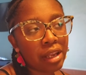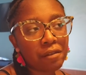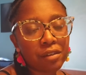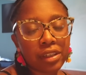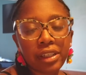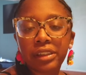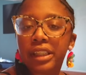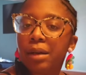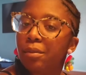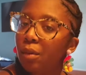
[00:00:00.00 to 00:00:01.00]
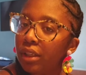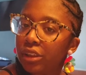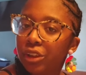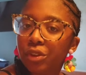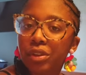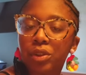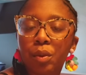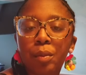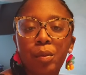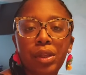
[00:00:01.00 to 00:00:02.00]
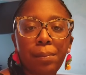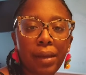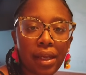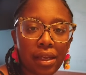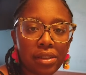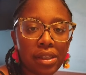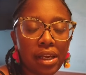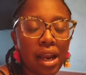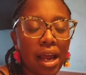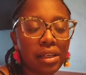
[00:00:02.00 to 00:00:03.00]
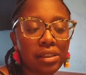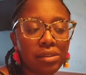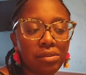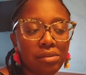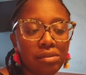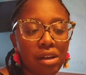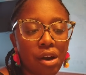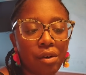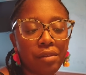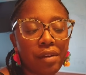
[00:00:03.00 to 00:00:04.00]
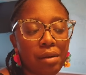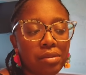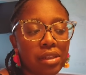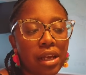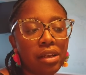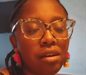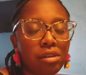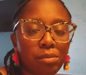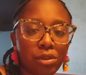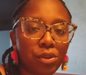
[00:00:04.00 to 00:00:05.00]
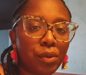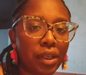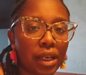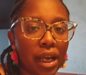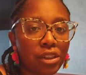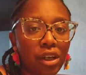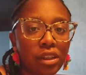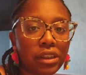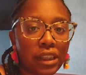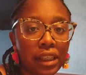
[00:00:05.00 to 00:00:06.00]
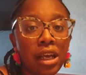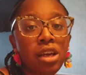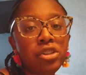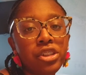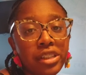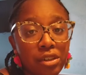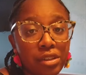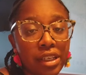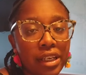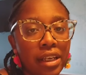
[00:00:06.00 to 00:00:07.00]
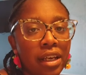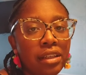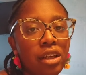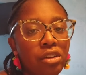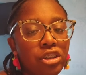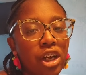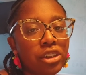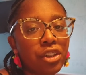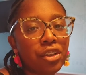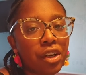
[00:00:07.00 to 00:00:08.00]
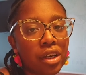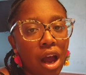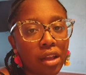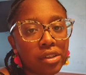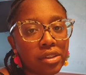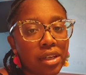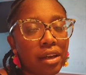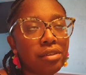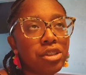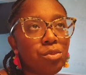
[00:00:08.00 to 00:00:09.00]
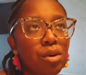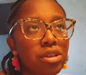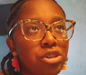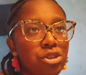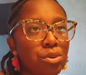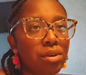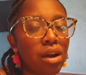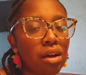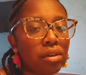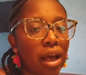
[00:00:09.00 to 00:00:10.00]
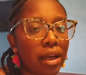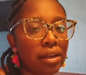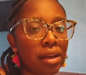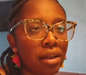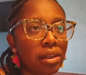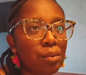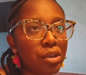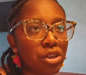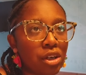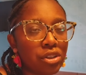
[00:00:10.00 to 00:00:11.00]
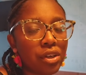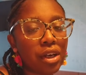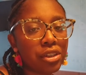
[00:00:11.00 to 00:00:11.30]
like, for Tierra wanted to do the swimming with the pigs, and I didn't know if I was, like, comfortable doing it. As y'all have seen, she still did it. They only charged her $30. Now, if she wanted to do it online, they would have charged her